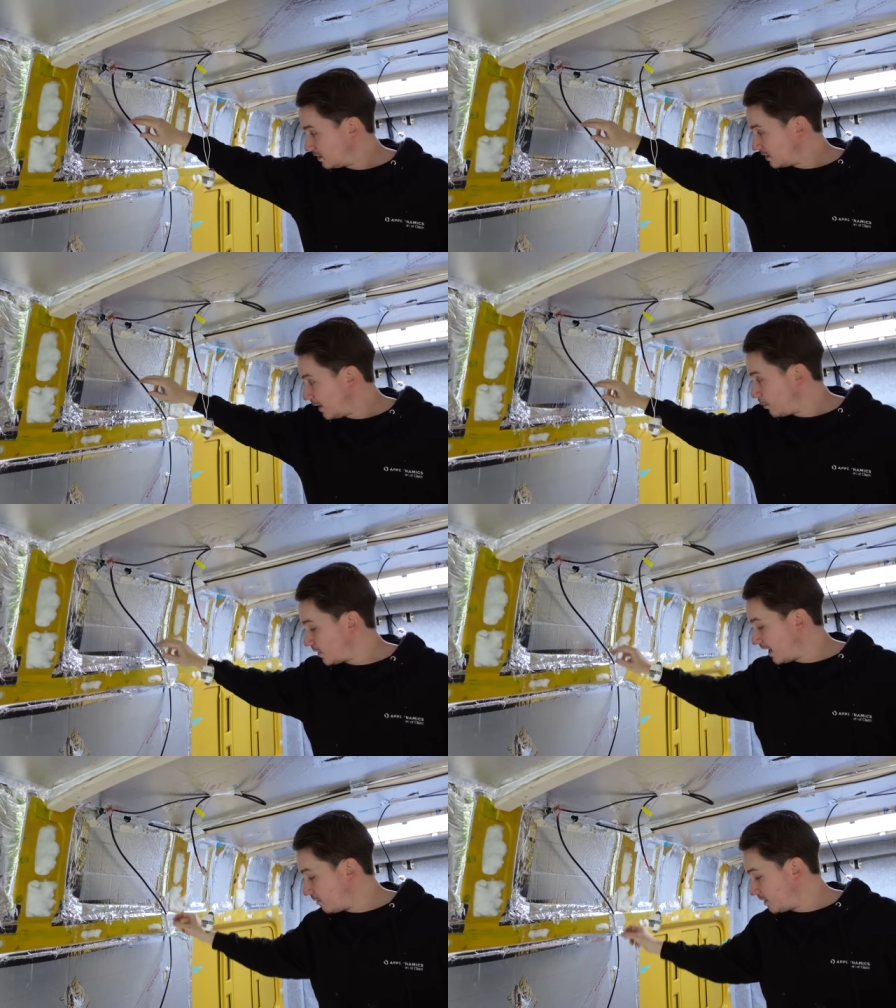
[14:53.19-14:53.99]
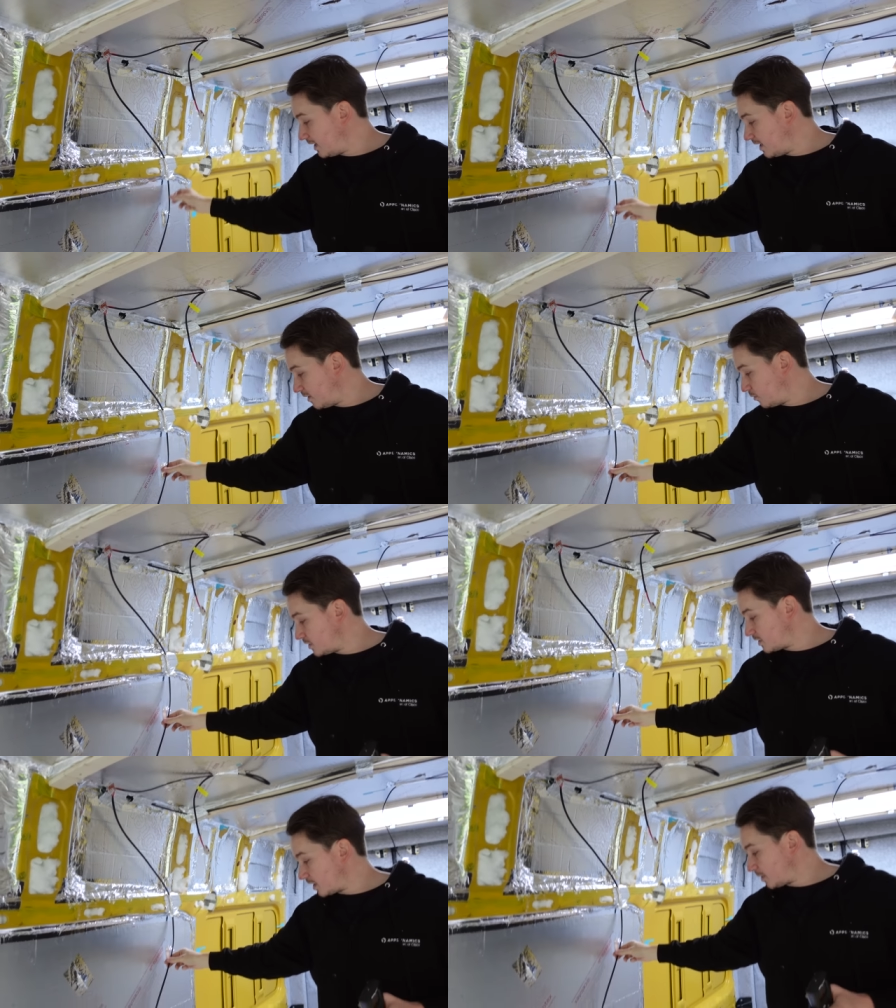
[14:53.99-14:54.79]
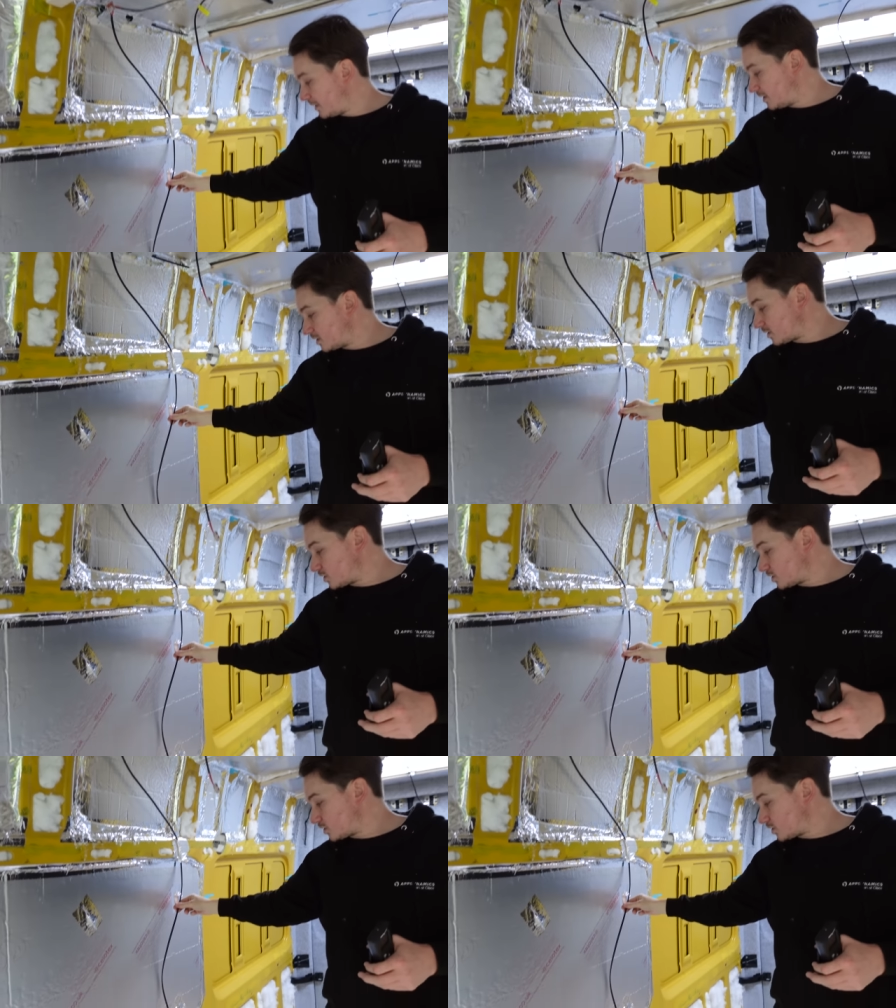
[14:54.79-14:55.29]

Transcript: cable down here, which is going to be just the